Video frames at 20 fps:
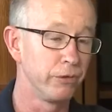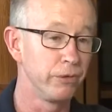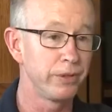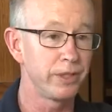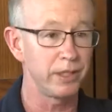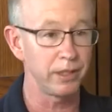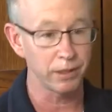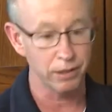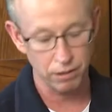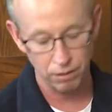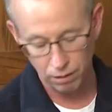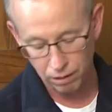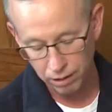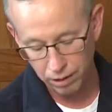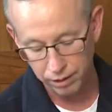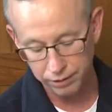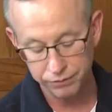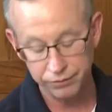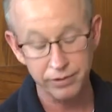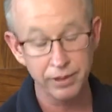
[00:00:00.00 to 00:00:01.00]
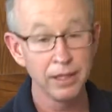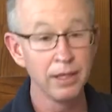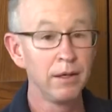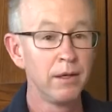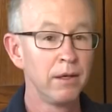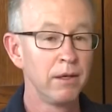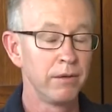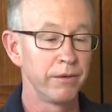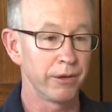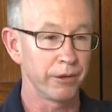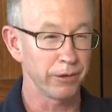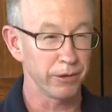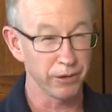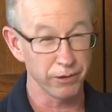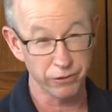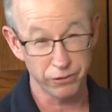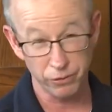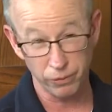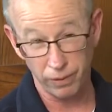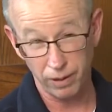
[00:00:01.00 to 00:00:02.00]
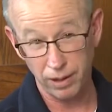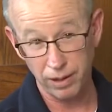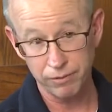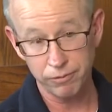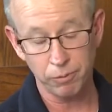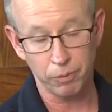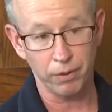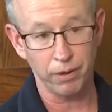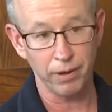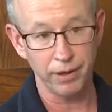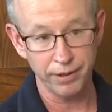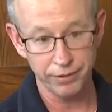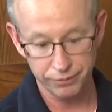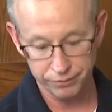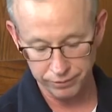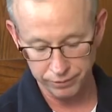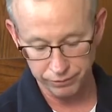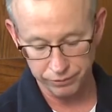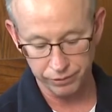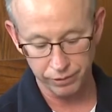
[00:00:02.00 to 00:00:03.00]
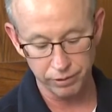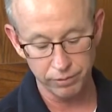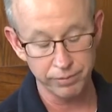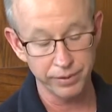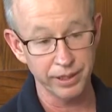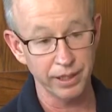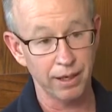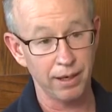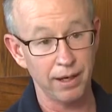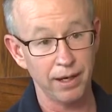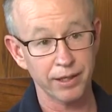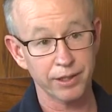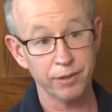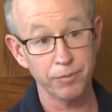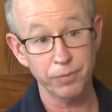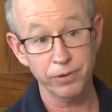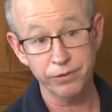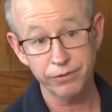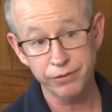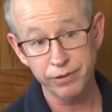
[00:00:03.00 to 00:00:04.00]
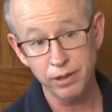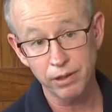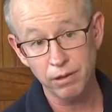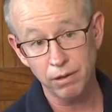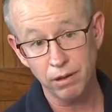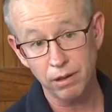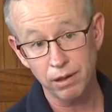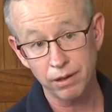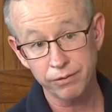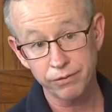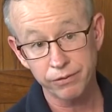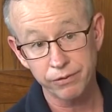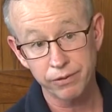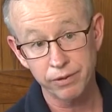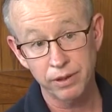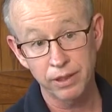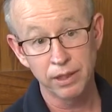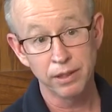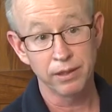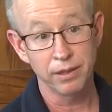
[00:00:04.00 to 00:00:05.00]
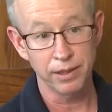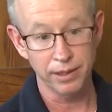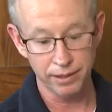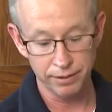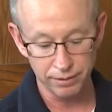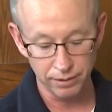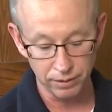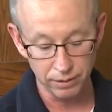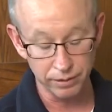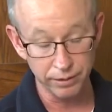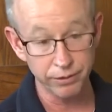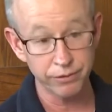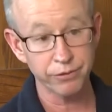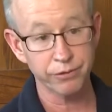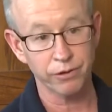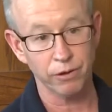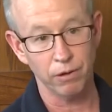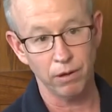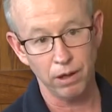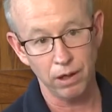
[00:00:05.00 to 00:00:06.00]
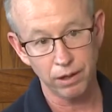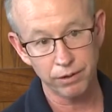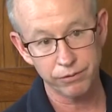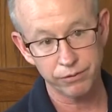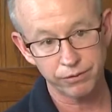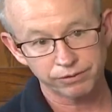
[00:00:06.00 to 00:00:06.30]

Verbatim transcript: key costs that are going to drive price is going to be the occupancy cost and the lease cost.